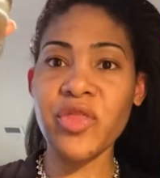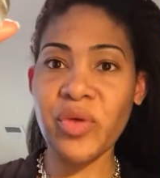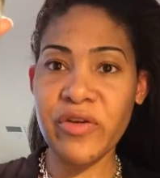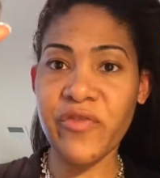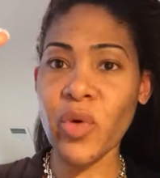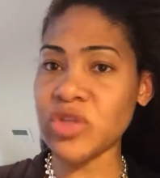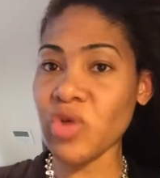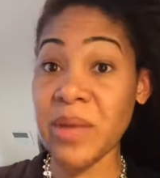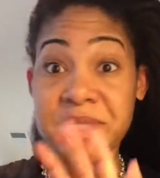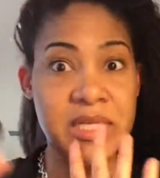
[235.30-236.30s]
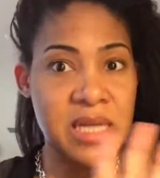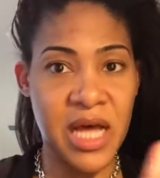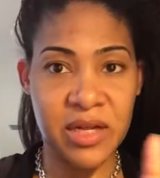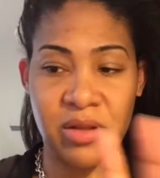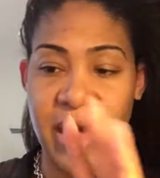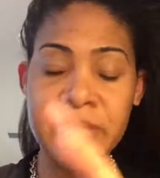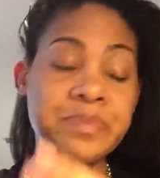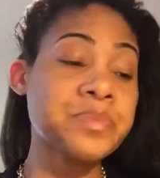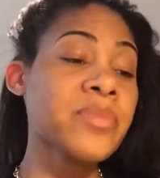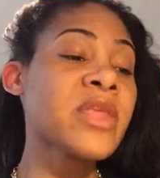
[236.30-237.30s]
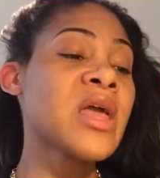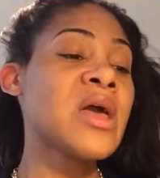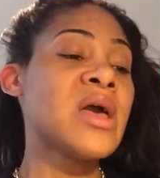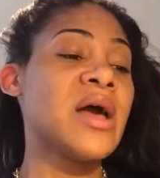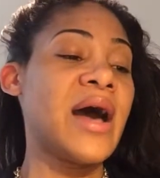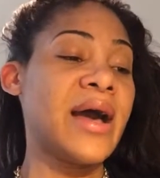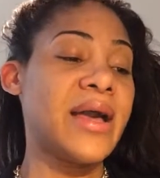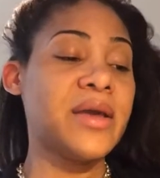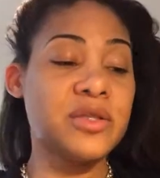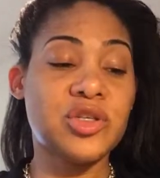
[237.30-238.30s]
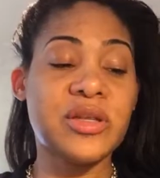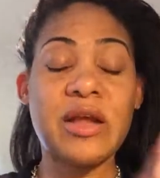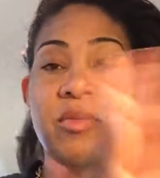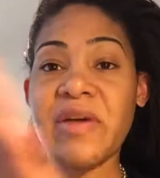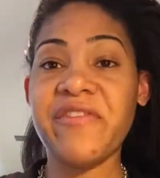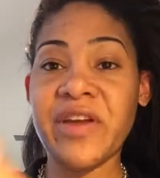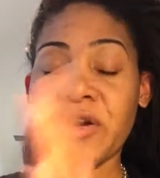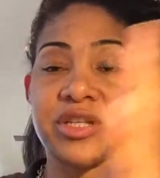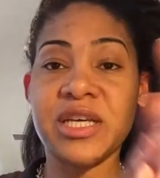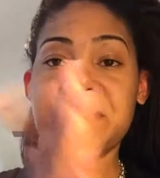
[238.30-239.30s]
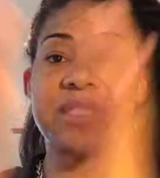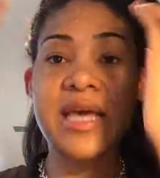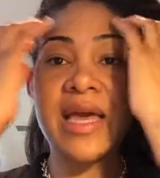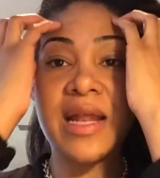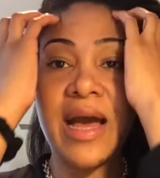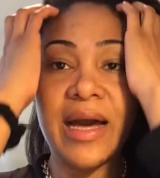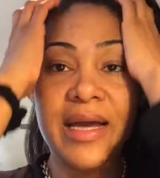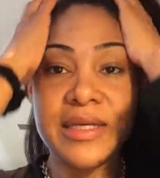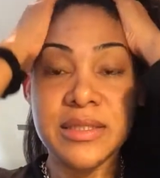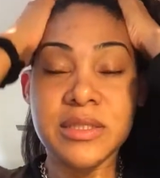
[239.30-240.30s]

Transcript: 3 or 4 drops, not a lot. I took that on my fingertips and I